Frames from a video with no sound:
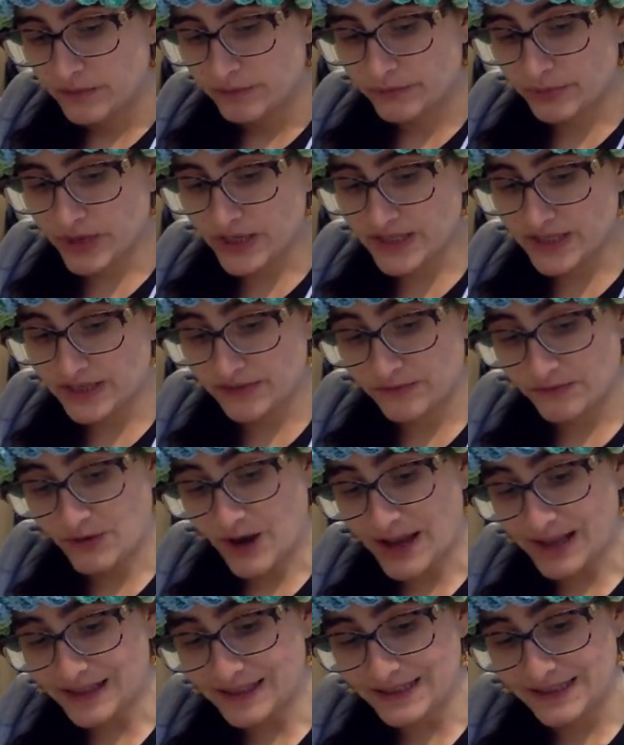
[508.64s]
President
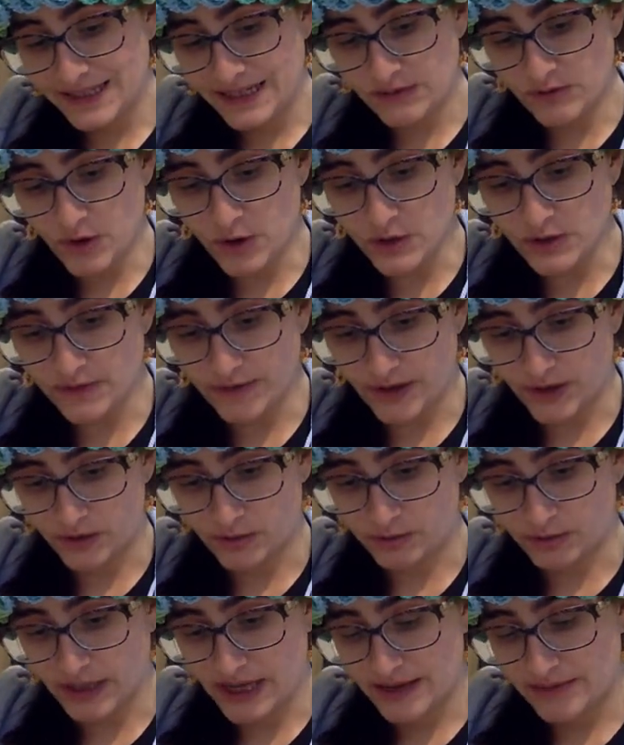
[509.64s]
Franklin D. Roosevelt
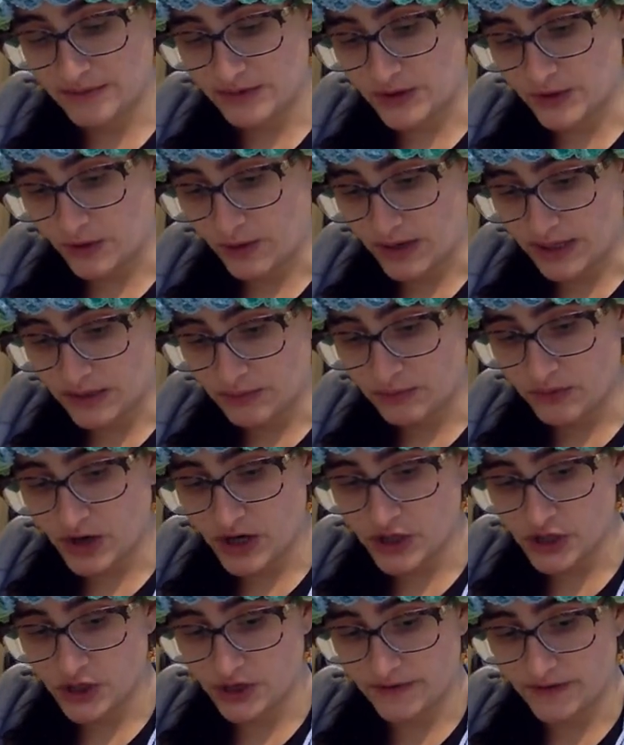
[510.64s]
blamed the Great
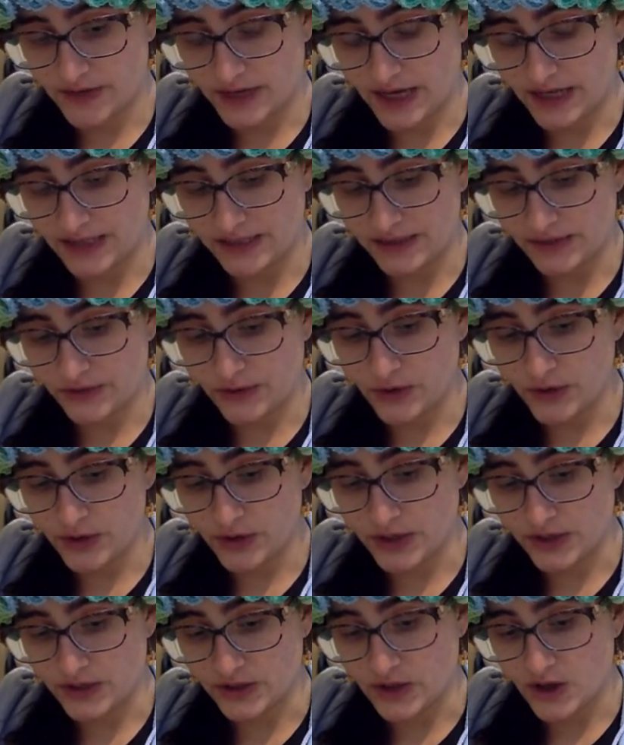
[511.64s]
Depression of the nineteen
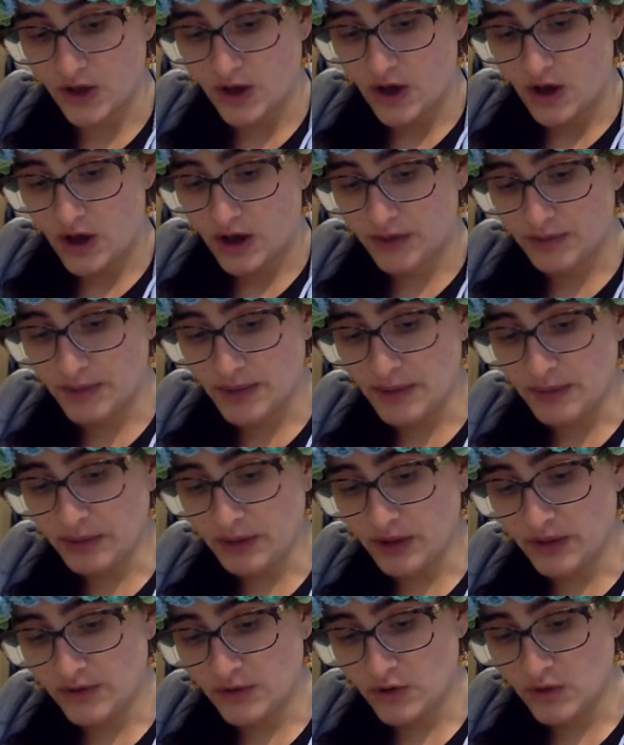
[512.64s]
thirties on
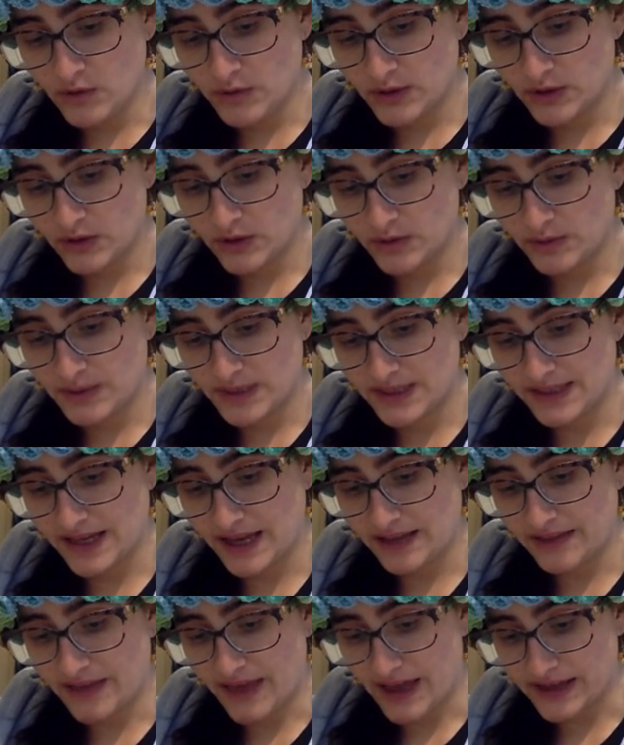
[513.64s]
people of whom it could be
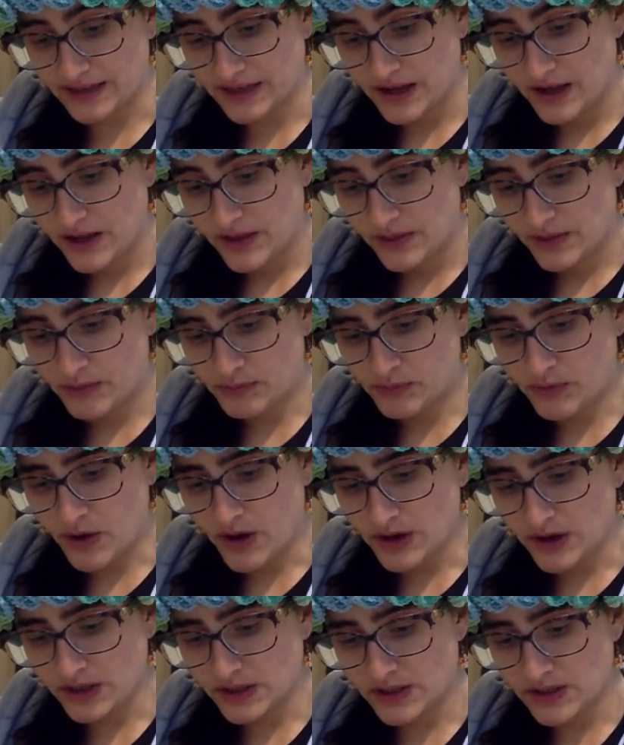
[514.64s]
said that the
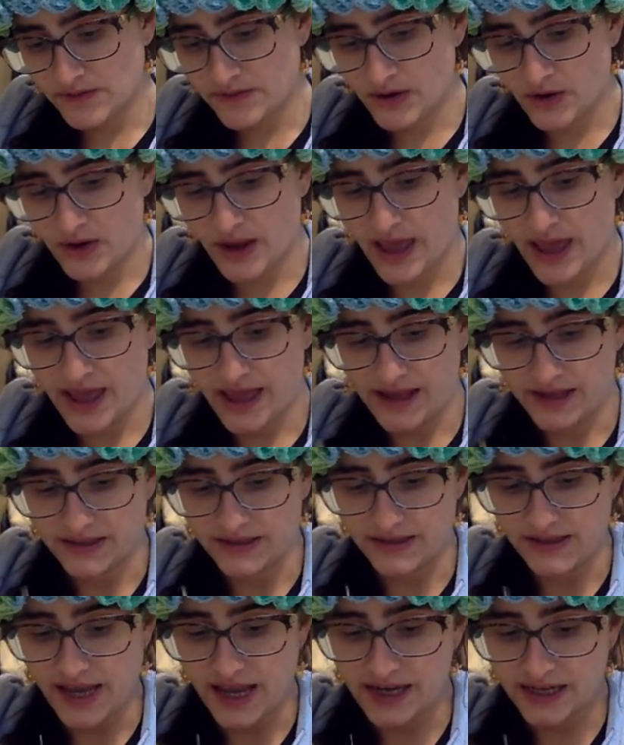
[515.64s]
products of their
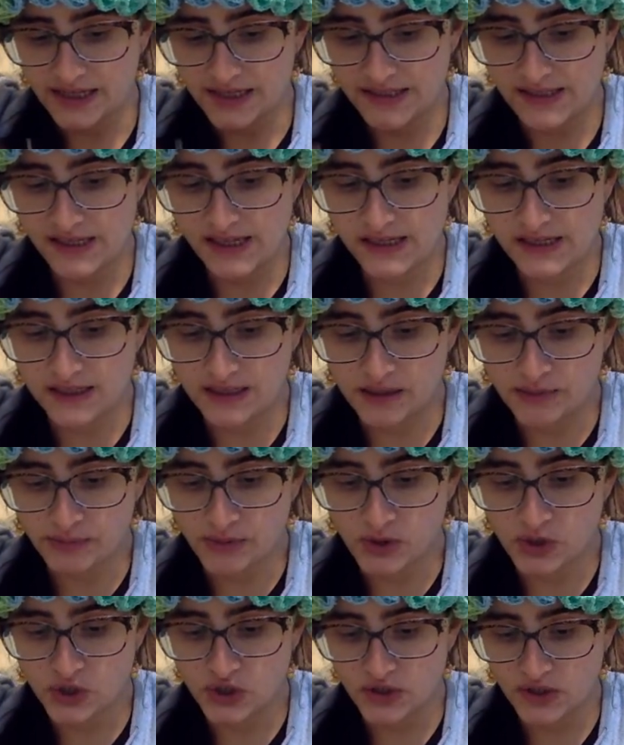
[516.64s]
hands had exceeded the
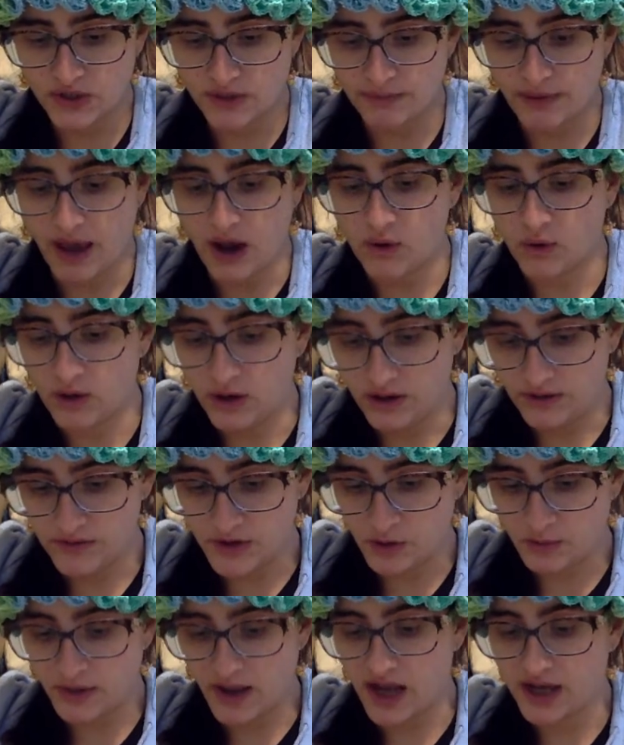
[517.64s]
purchasing power of
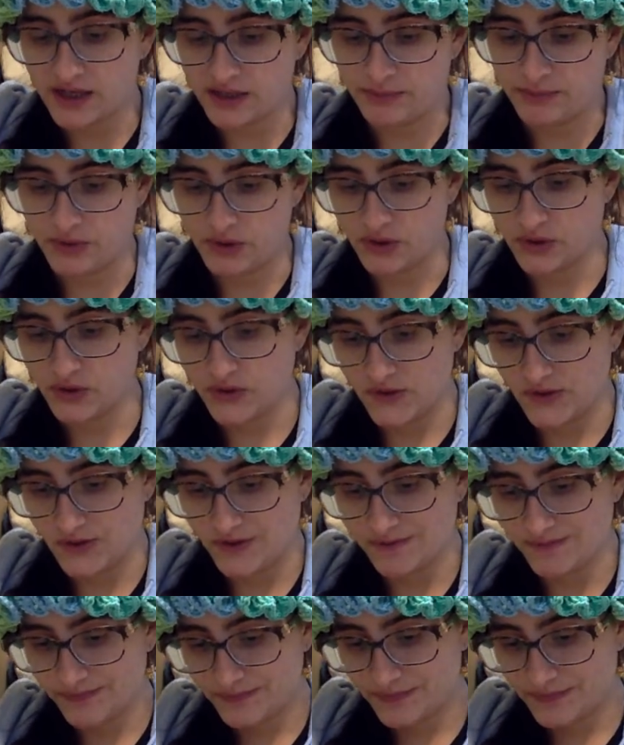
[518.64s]
their pocketbooks.